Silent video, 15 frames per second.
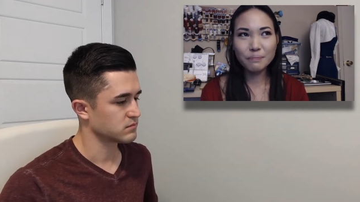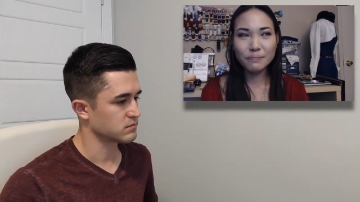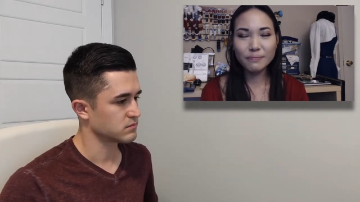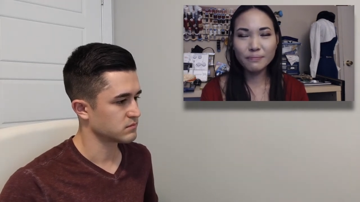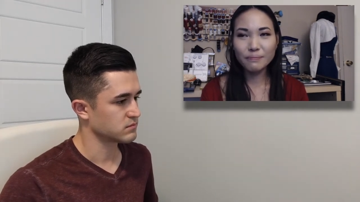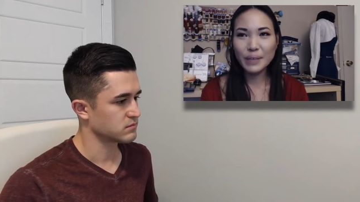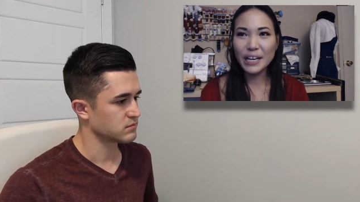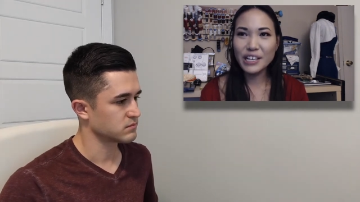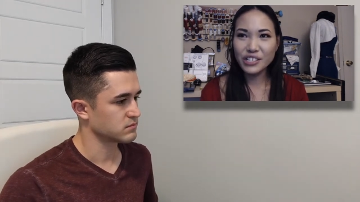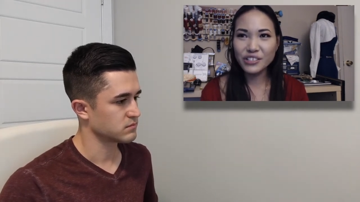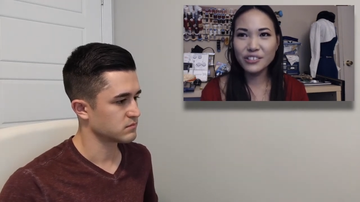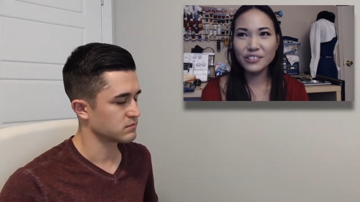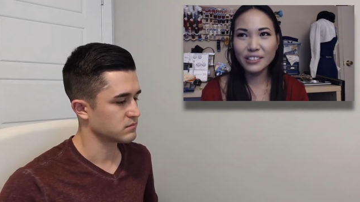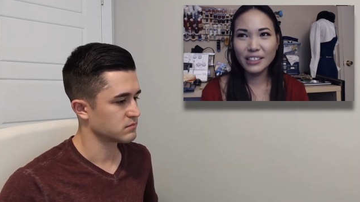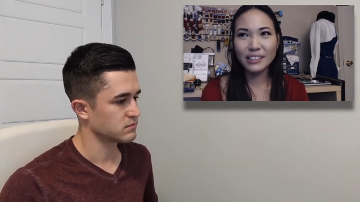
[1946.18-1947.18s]
Speaker 1: passion
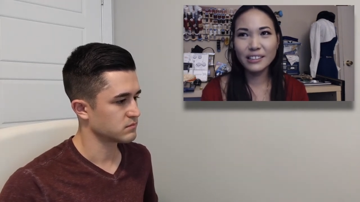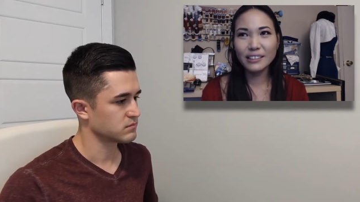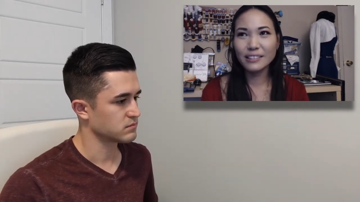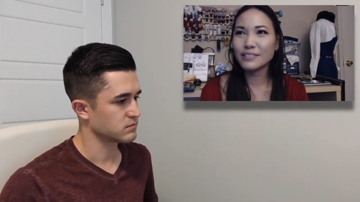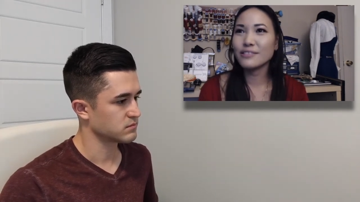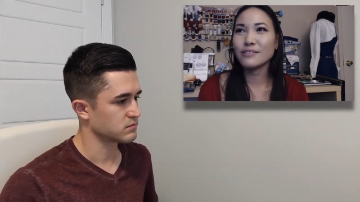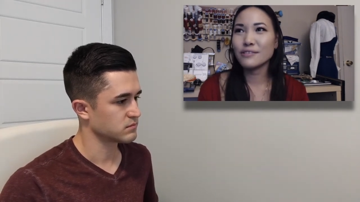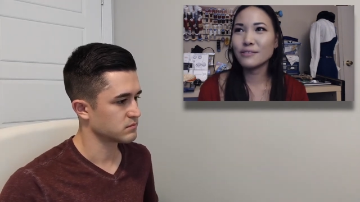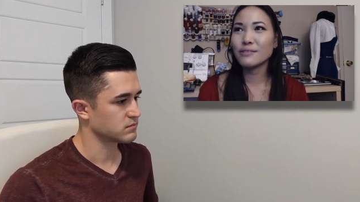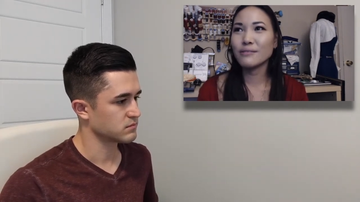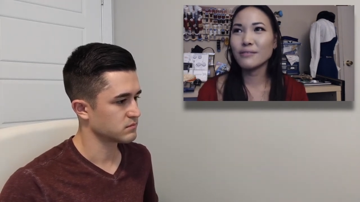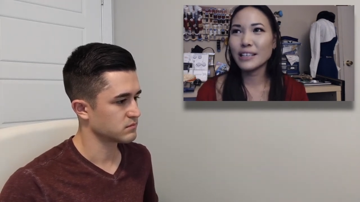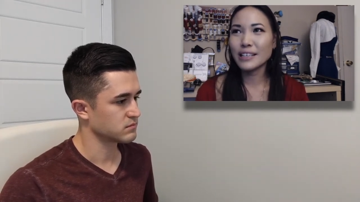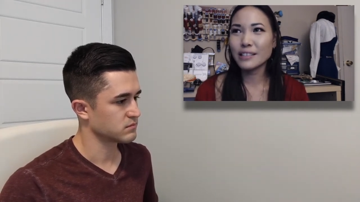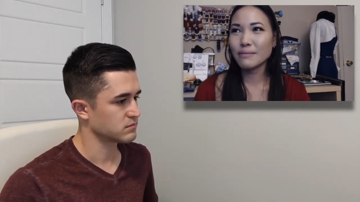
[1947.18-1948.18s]
in
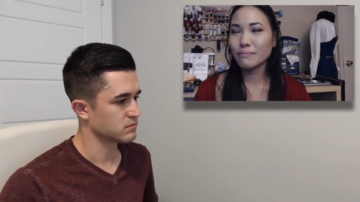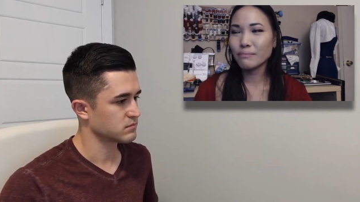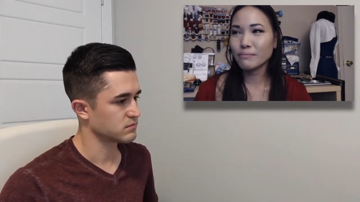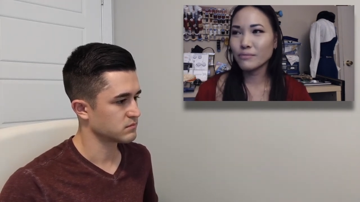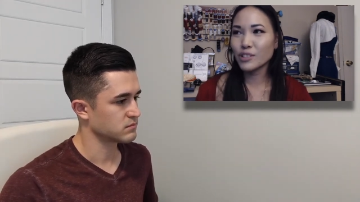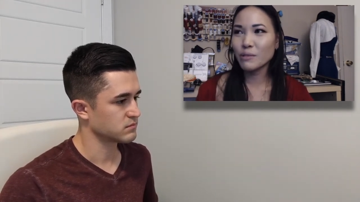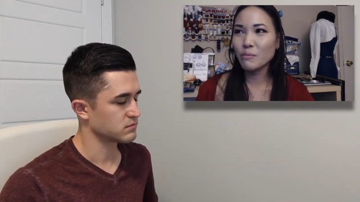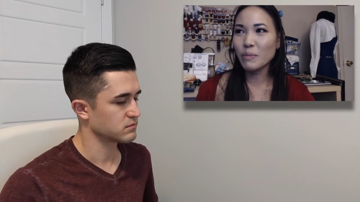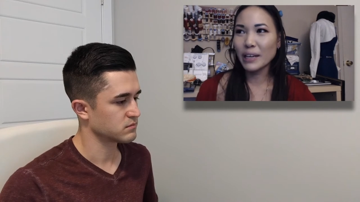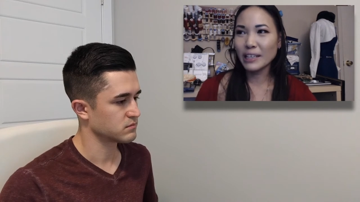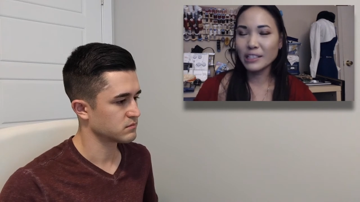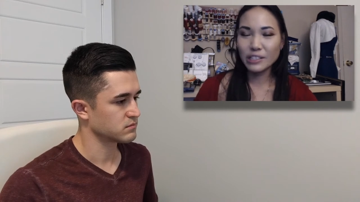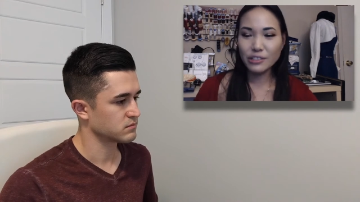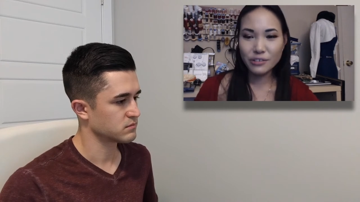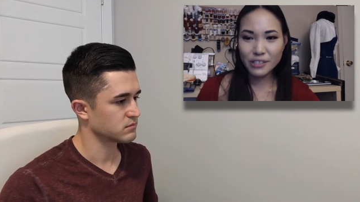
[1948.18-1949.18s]
some of my
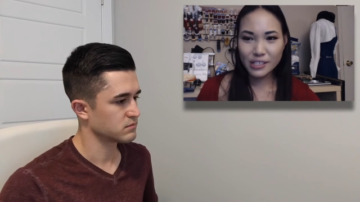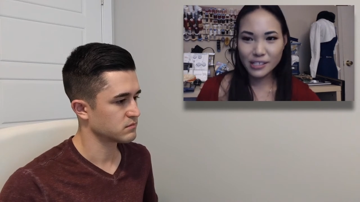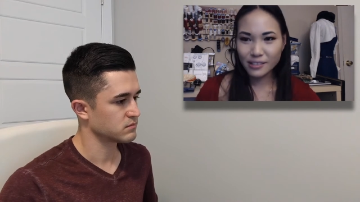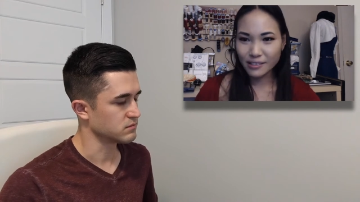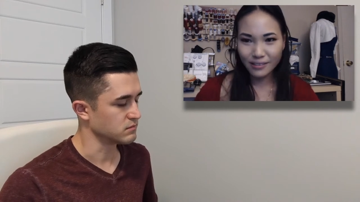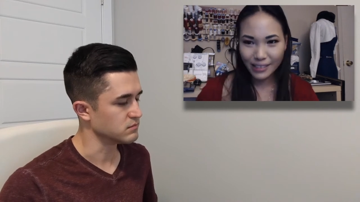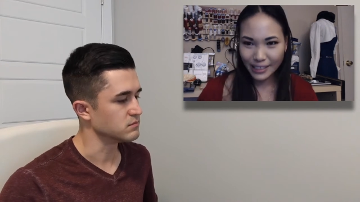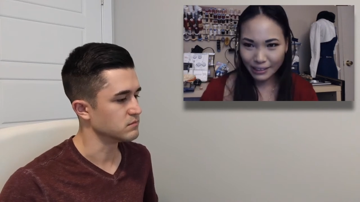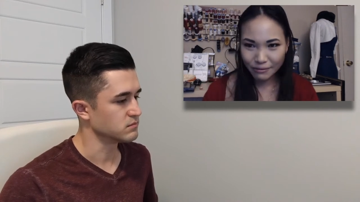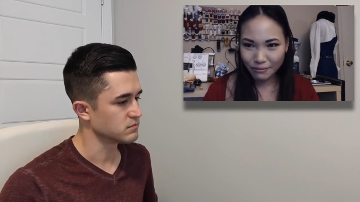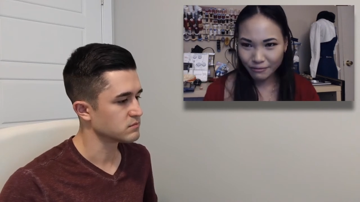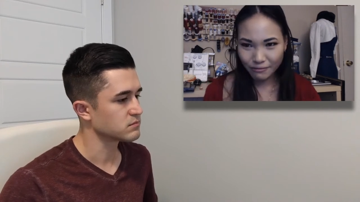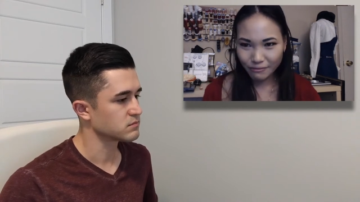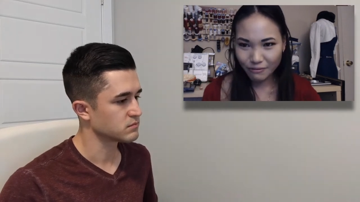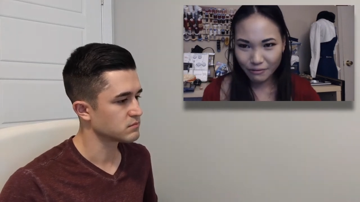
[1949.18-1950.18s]
interests, like mm-hmm.
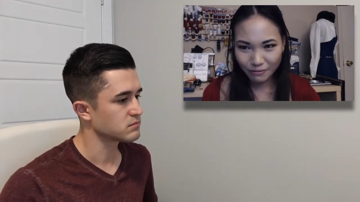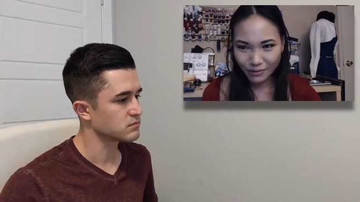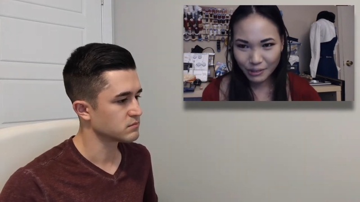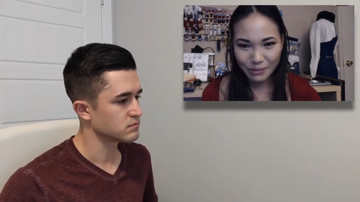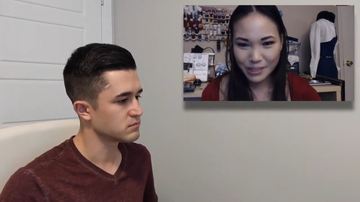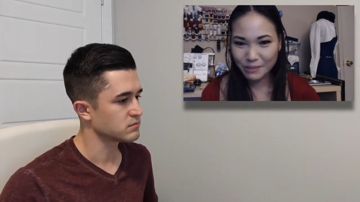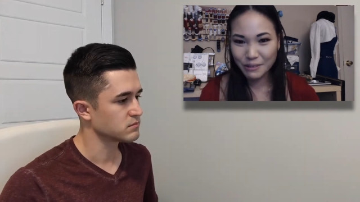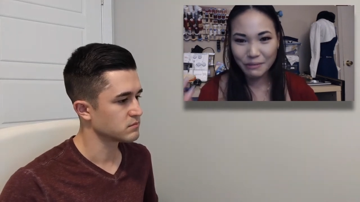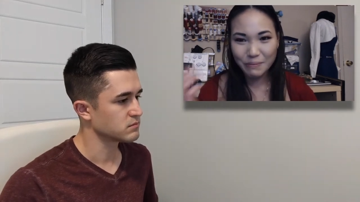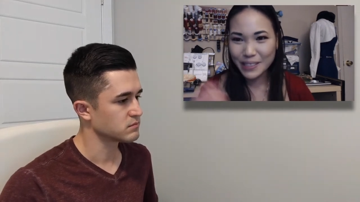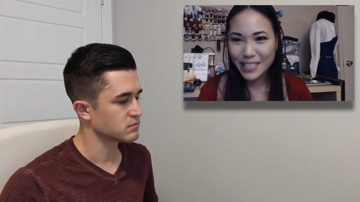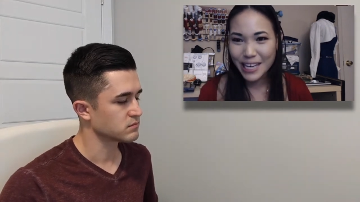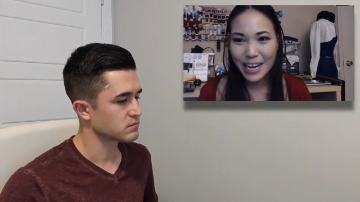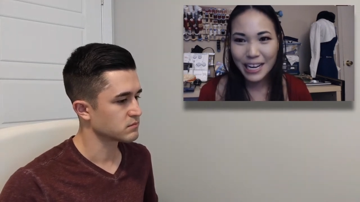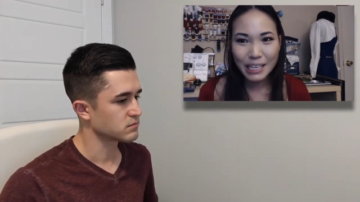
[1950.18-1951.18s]
the ones we've been
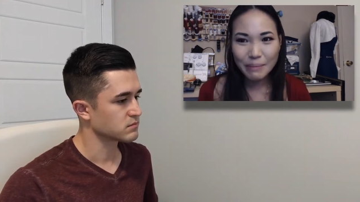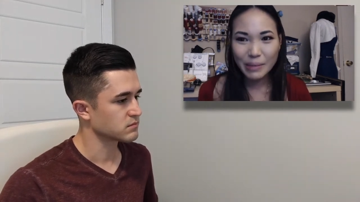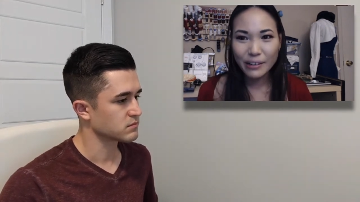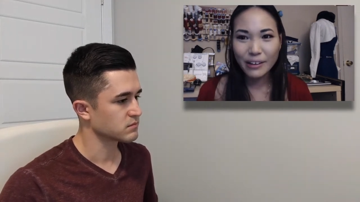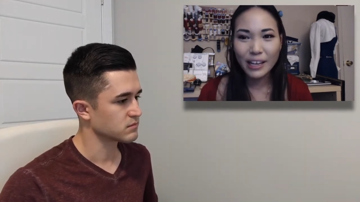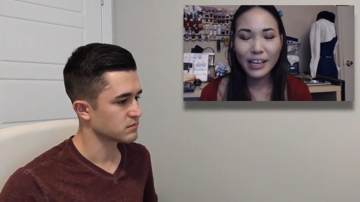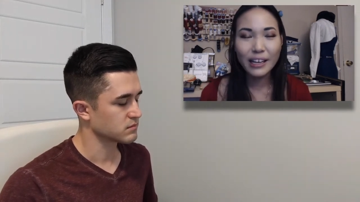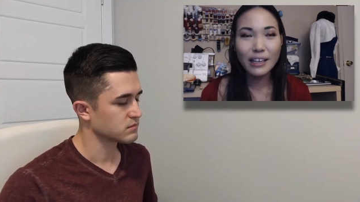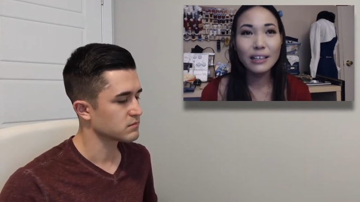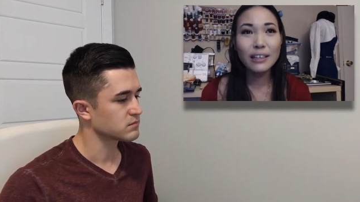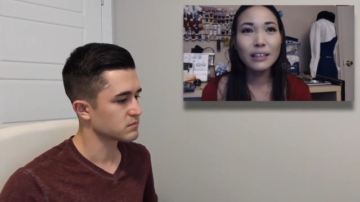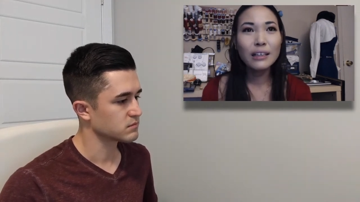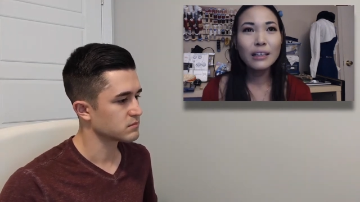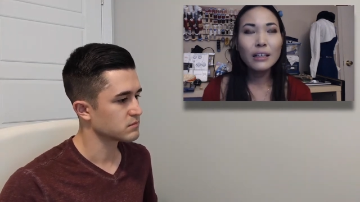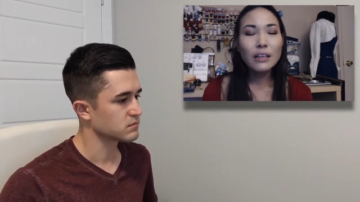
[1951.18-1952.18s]
talking about, and
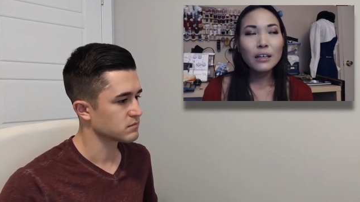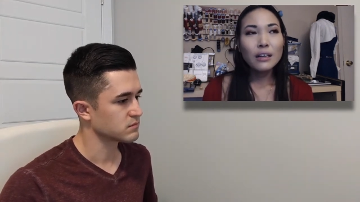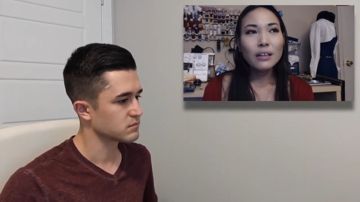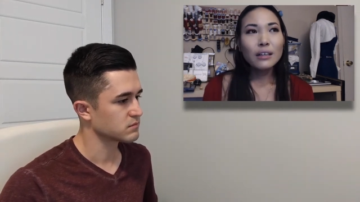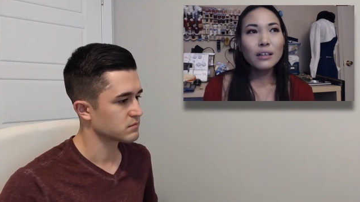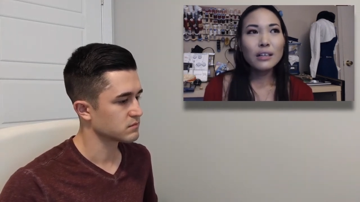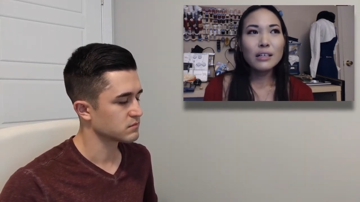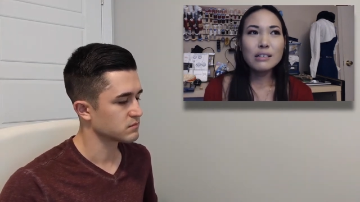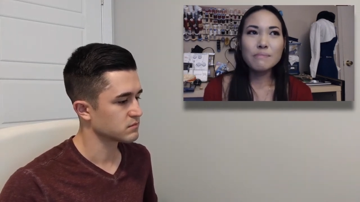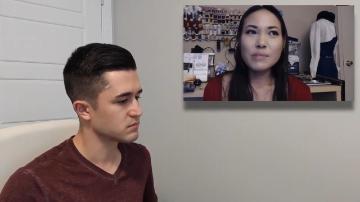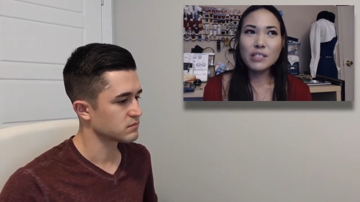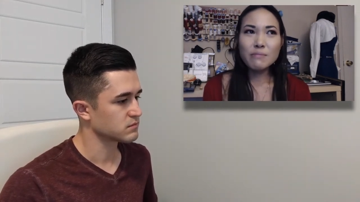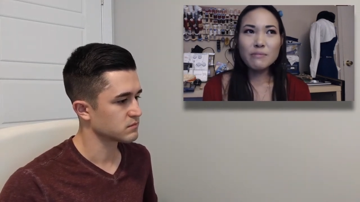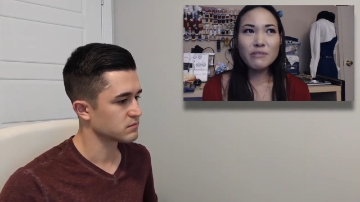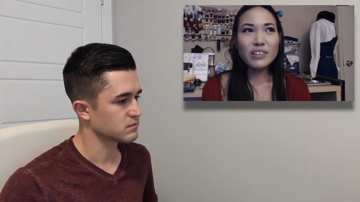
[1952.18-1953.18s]
um, some
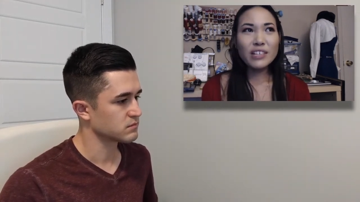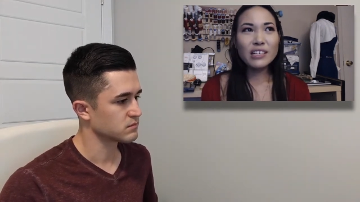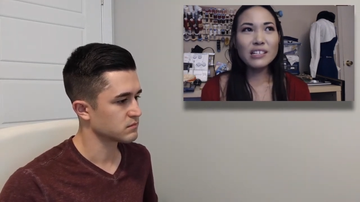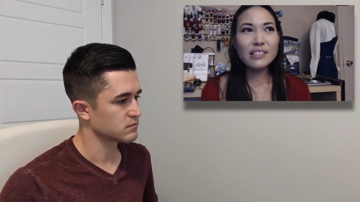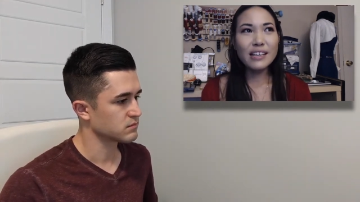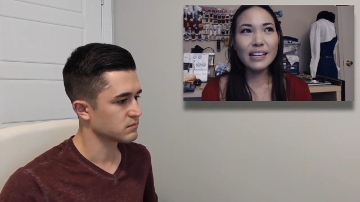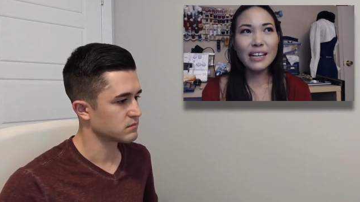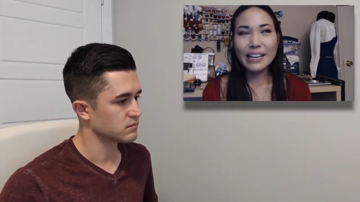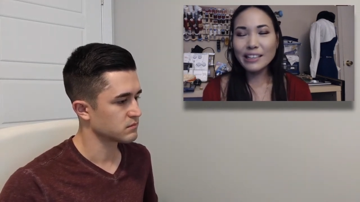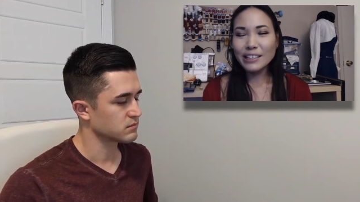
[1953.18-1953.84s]
of it is like I